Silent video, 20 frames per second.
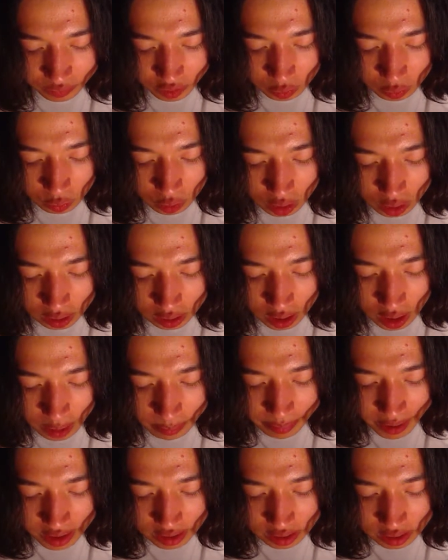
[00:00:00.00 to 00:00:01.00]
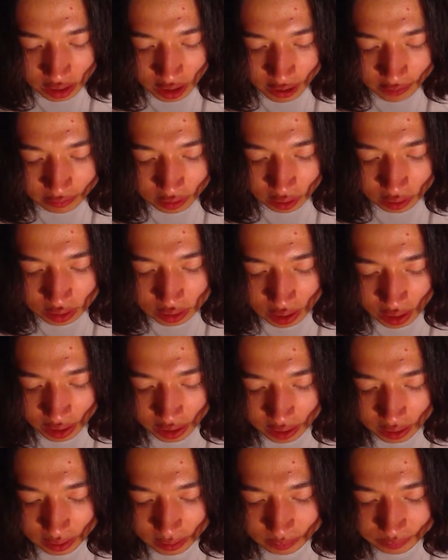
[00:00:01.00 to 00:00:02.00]
what our best life looks
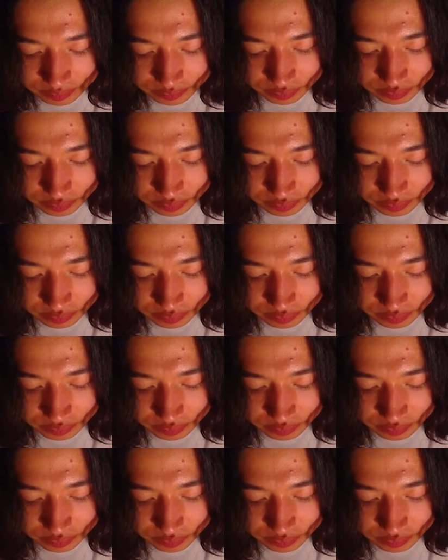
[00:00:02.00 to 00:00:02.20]
like.